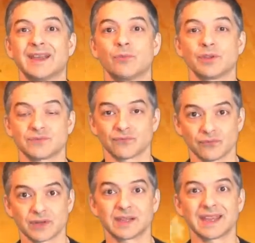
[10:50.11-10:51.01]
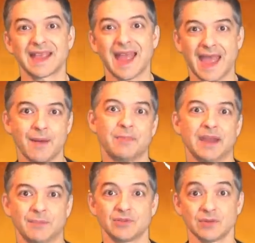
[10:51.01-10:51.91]
at what's really
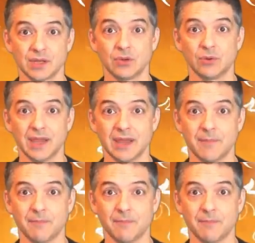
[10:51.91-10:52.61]
happening between you and him.